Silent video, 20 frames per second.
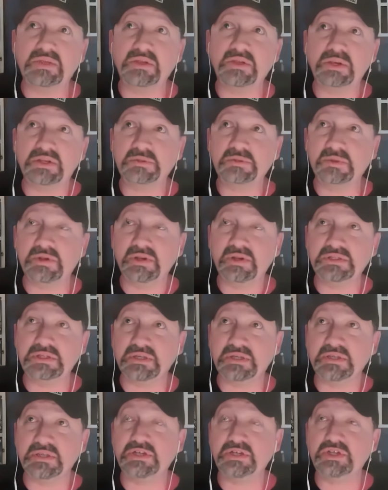really good
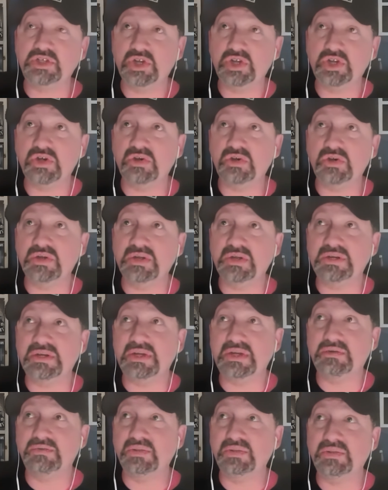experience on that show,
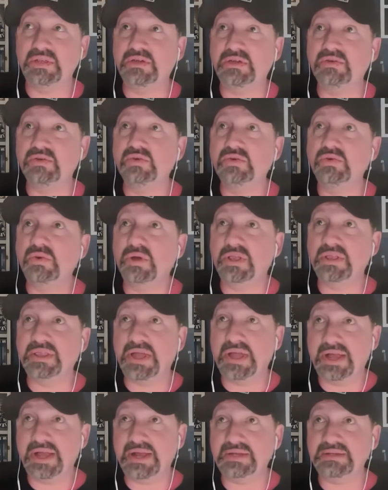and I really grew a
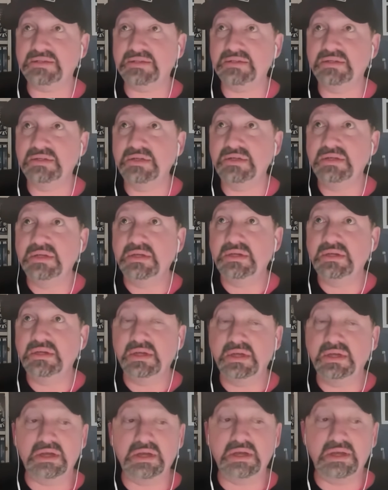lot
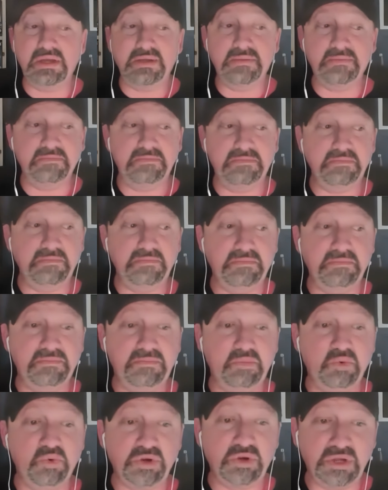
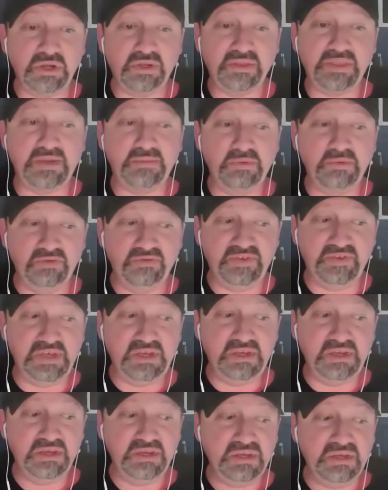working on that
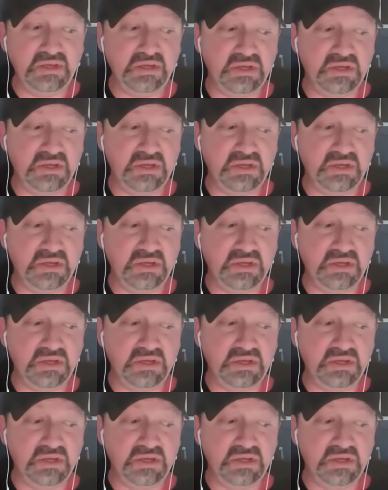movie.